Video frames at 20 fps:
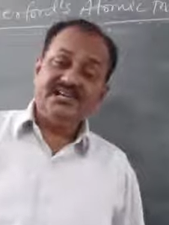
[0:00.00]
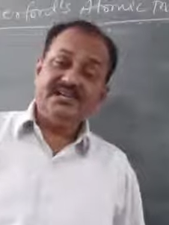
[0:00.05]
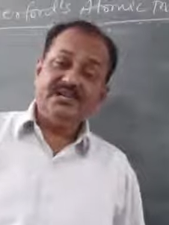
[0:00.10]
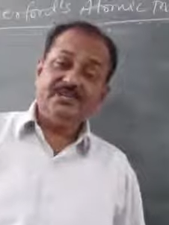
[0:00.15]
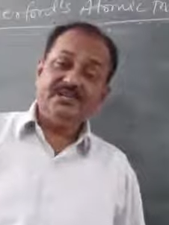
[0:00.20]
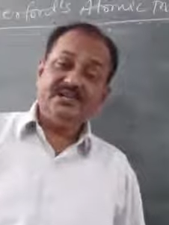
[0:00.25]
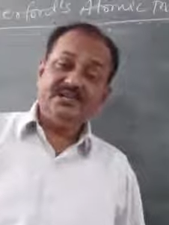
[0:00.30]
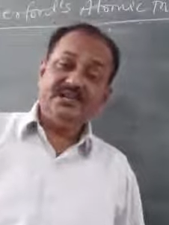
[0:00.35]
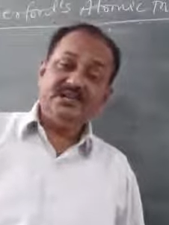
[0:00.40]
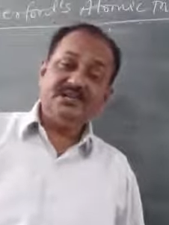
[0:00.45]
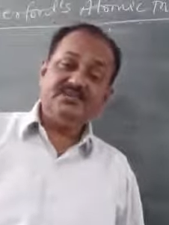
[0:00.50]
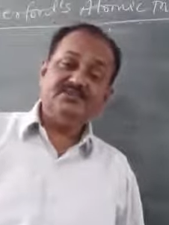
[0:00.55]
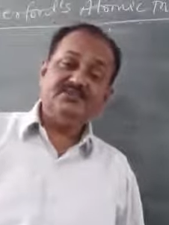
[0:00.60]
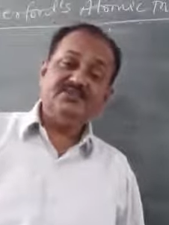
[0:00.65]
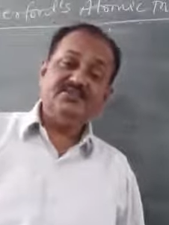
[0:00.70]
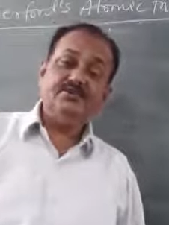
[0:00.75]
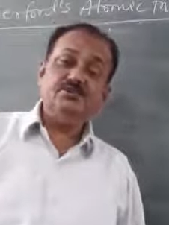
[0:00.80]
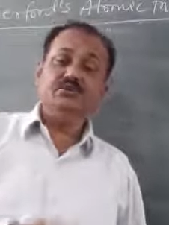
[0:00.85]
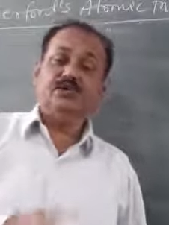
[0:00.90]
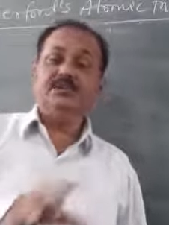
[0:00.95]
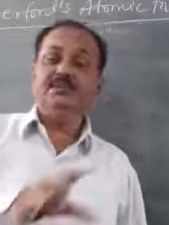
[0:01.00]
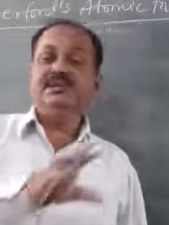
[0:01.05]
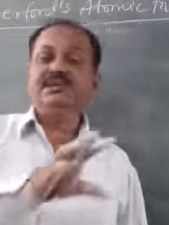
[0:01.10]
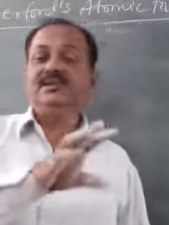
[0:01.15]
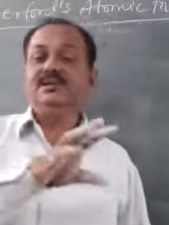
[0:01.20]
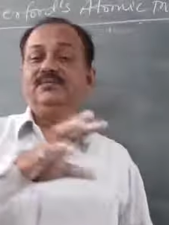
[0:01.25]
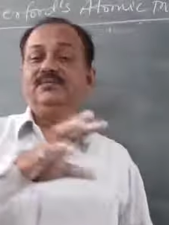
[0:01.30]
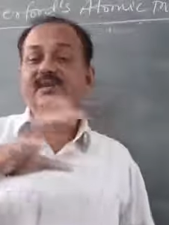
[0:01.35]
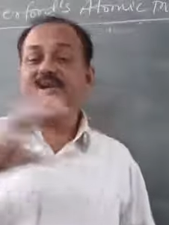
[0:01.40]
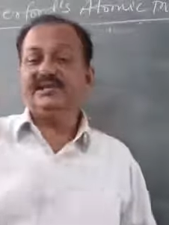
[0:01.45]
nucleus, it will be
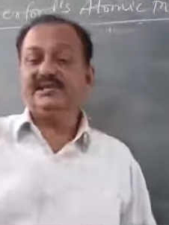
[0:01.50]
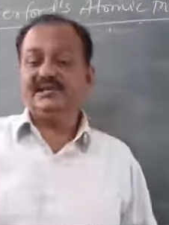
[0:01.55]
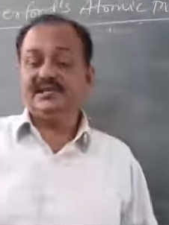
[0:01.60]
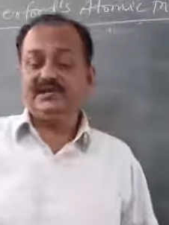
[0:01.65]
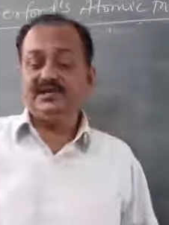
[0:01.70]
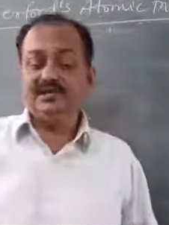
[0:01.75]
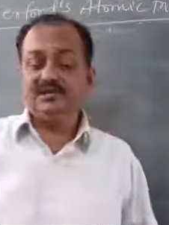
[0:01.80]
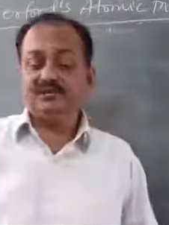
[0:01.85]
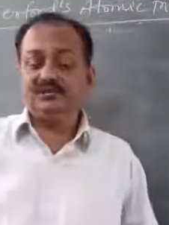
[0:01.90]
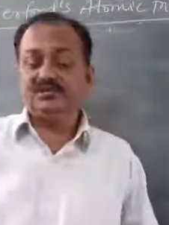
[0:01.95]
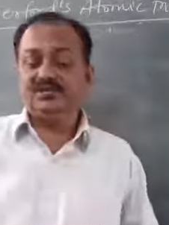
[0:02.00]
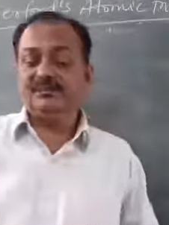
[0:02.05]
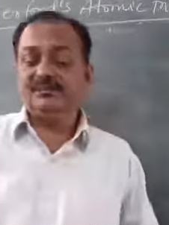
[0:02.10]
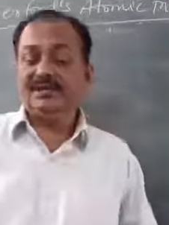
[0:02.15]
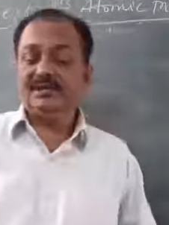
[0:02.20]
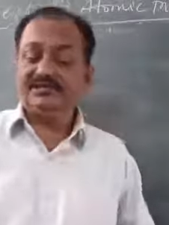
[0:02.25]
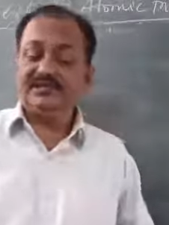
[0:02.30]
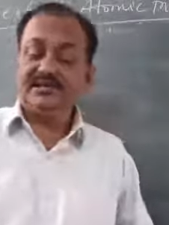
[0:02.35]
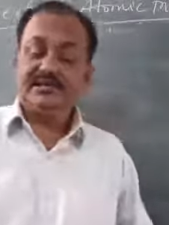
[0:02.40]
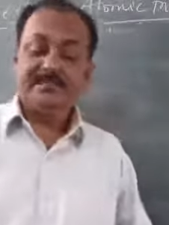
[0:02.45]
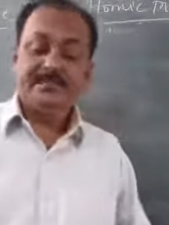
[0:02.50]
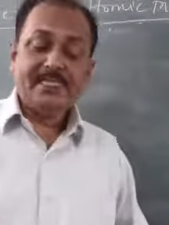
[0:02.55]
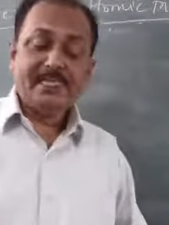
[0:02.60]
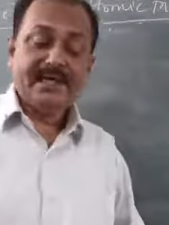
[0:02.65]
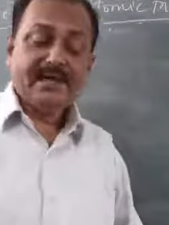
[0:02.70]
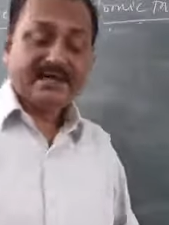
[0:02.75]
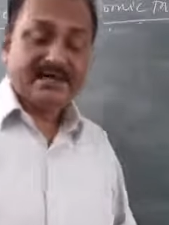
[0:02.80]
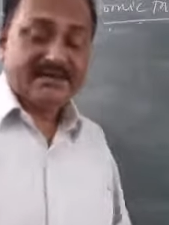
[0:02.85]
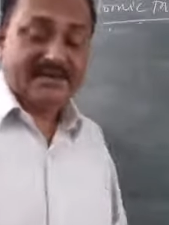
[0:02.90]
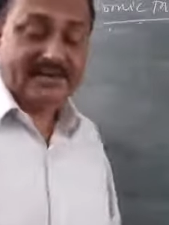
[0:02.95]
deflected into some other
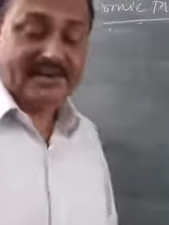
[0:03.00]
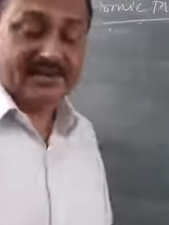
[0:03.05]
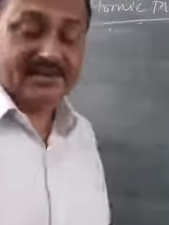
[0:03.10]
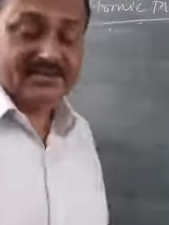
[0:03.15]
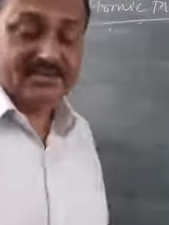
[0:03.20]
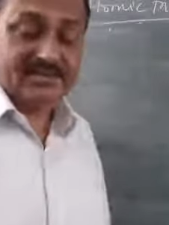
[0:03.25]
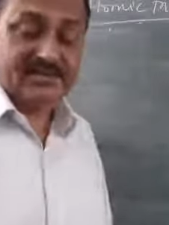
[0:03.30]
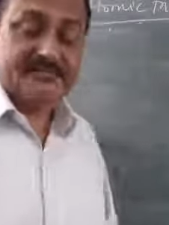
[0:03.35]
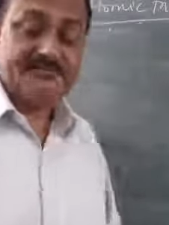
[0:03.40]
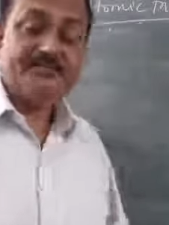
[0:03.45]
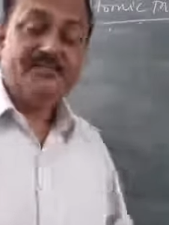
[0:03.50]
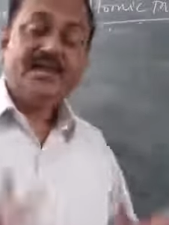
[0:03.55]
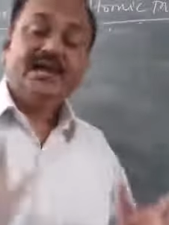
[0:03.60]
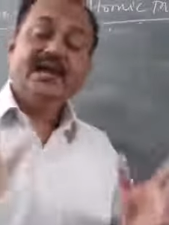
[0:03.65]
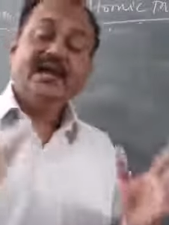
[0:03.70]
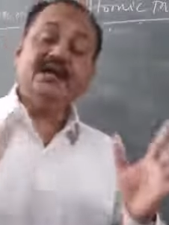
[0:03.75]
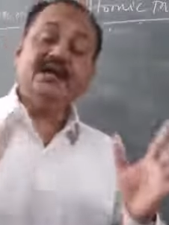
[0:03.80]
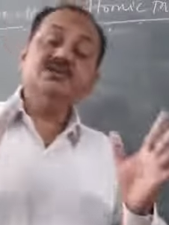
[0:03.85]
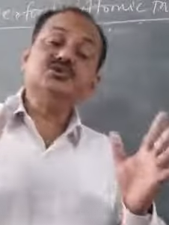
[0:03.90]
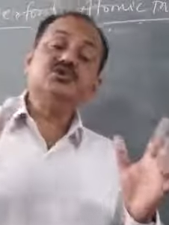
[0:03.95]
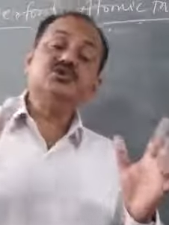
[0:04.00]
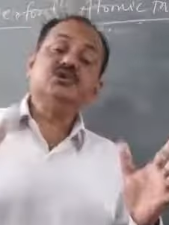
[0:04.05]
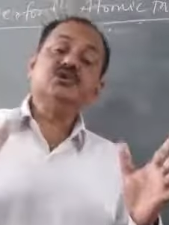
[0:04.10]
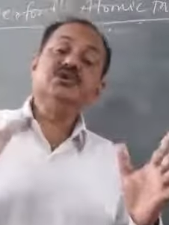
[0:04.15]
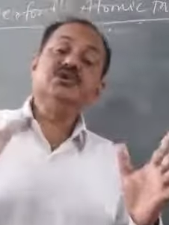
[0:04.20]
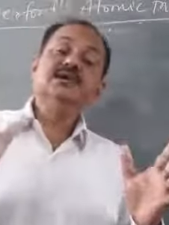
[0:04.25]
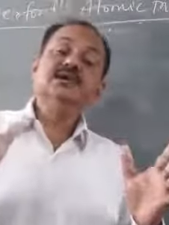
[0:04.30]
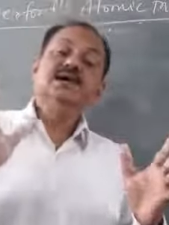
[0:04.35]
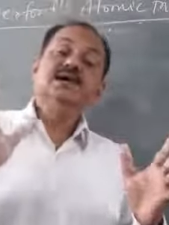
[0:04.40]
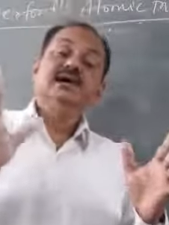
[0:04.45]
direction. And
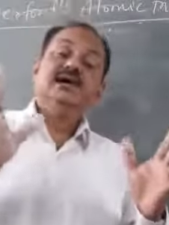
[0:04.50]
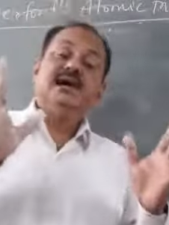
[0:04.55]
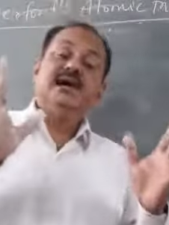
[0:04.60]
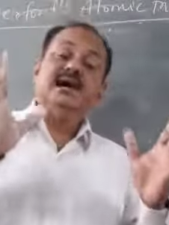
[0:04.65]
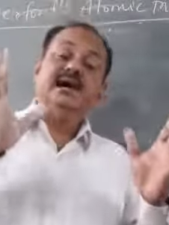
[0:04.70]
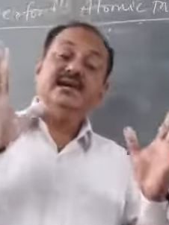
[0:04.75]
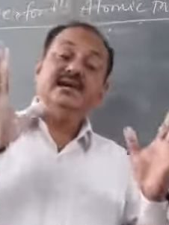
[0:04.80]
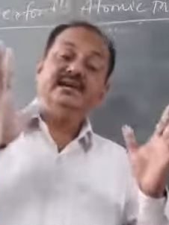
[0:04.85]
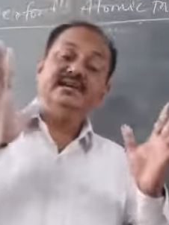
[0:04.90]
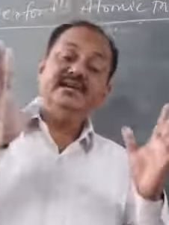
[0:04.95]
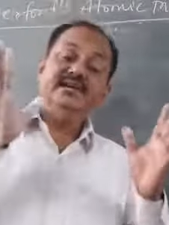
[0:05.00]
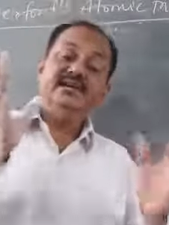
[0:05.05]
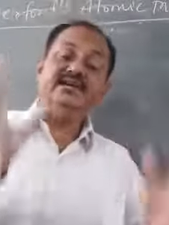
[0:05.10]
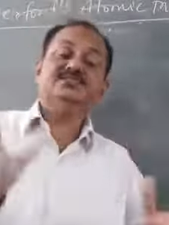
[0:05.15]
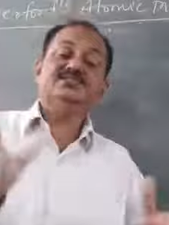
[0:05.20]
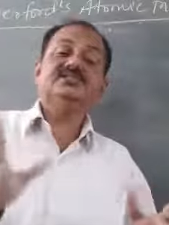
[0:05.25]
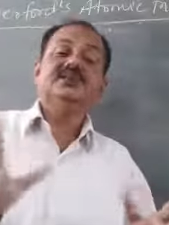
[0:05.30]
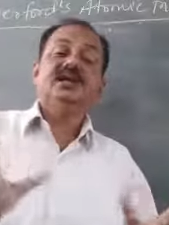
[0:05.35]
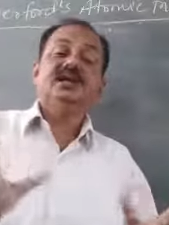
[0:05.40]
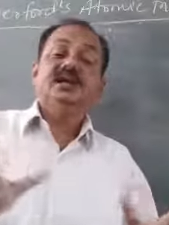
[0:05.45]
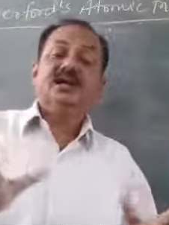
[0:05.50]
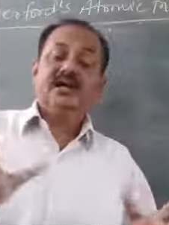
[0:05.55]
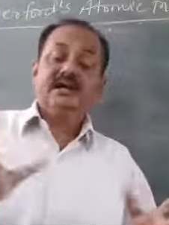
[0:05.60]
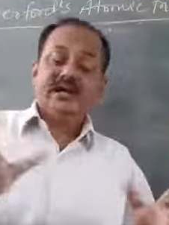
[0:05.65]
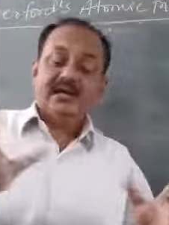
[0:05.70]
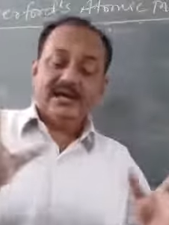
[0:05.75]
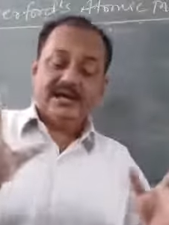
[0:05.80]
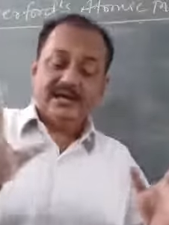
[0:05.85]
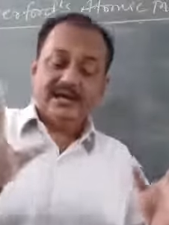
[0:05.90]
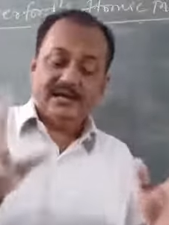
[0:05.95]
so his
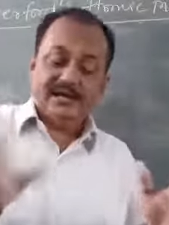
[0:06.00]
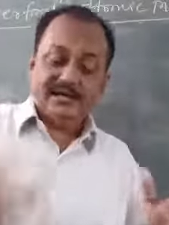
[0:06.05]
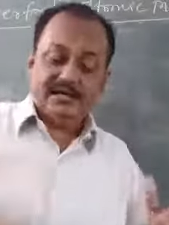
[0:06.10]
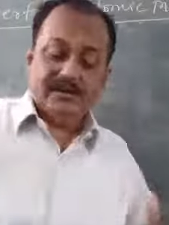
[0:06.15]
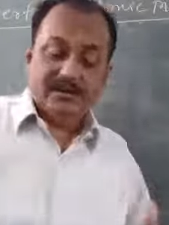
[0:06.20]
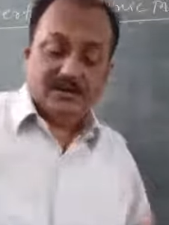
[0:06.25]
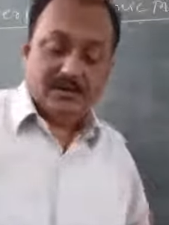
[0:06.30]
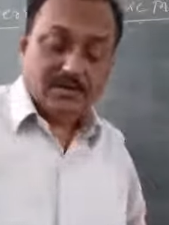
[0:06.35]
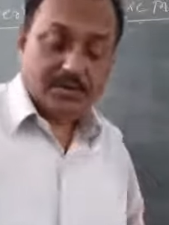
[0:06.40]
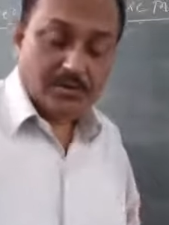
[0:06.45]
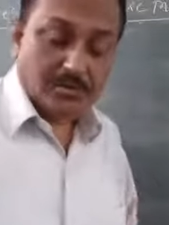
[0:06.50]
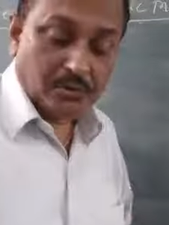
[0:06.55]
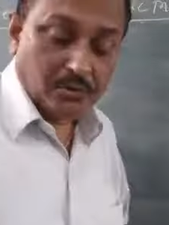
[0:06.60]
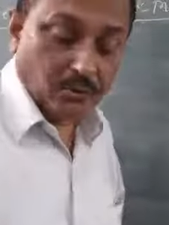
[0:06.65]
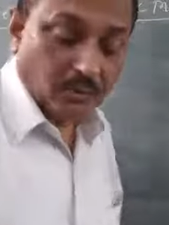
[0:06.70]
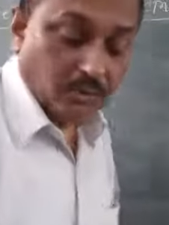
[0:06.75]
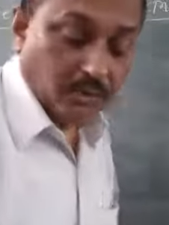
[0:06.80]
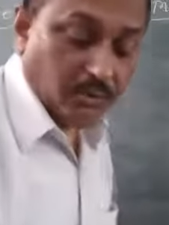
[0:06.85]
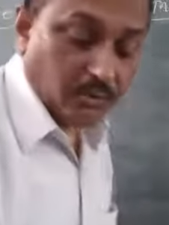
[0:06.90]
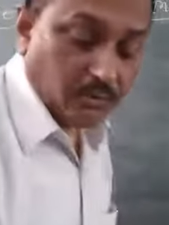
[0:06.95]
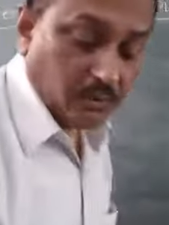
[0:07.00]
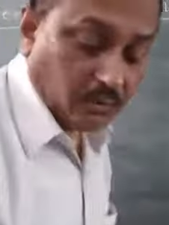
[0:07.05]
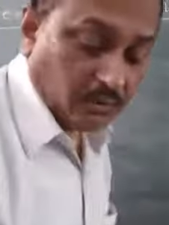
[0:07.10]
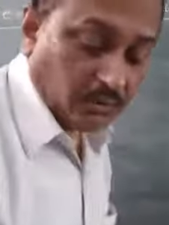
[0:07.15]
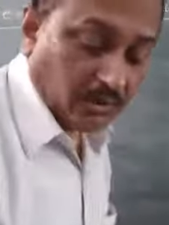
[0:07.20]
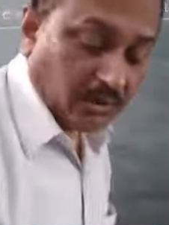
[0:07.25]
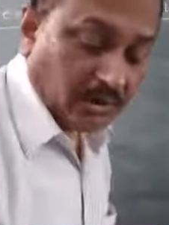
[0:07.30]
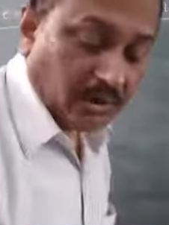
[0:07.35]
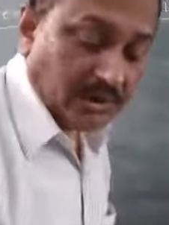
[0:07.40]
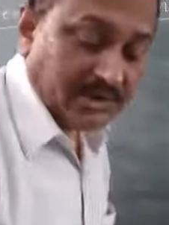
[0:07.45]

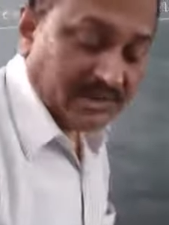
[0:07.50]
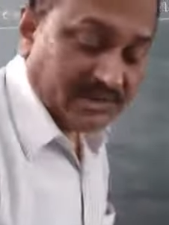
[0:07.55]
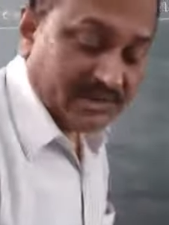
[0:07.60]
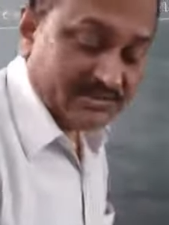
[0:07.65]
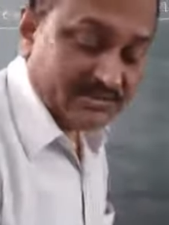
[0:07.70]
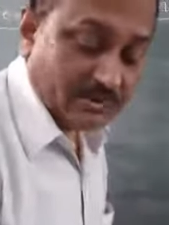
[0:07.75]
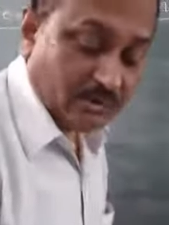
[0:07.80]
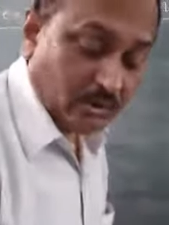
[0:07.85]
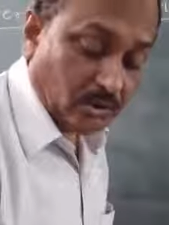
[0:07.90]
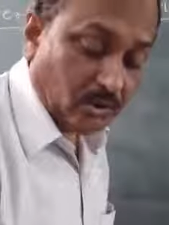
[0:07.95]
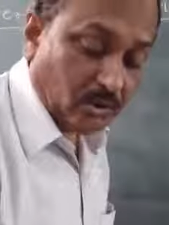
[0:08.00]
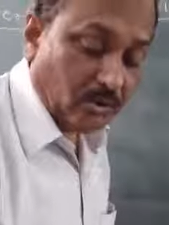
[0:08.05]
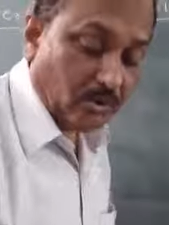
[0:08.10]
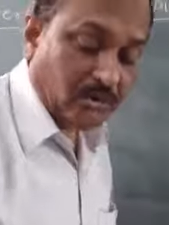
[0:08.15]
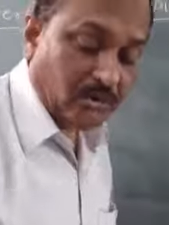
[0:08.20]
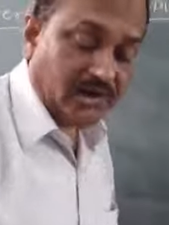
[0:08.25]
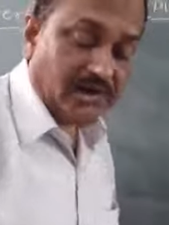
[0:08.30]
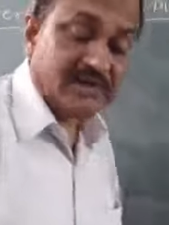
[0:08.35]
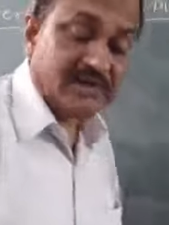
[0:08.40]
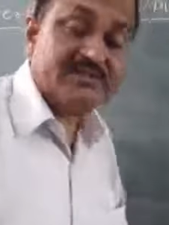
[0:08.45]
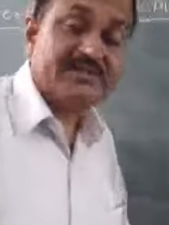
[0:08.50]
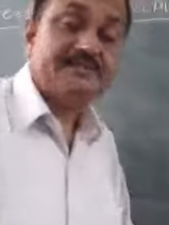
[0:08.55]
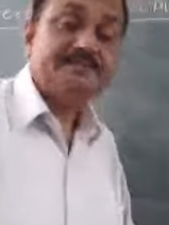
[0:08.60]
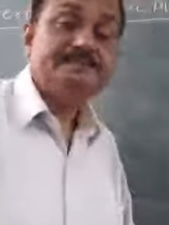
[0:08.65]
rule or his law was